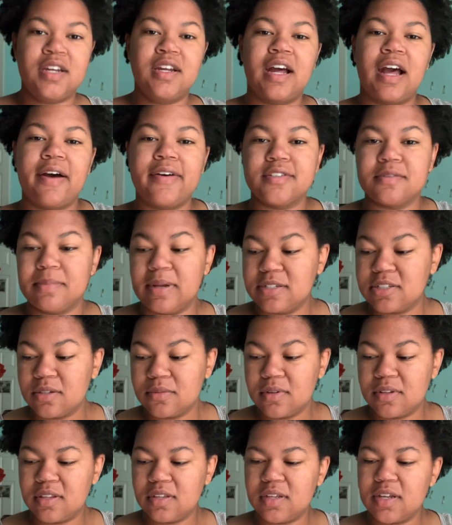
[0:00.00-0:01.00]
I was messing
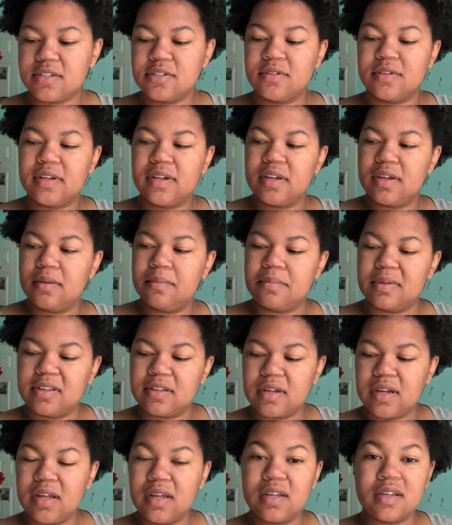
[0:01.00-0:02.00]
with it yesterday
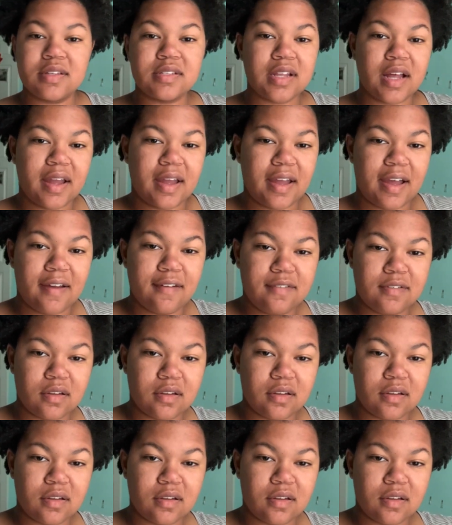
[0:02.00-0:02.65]
because I have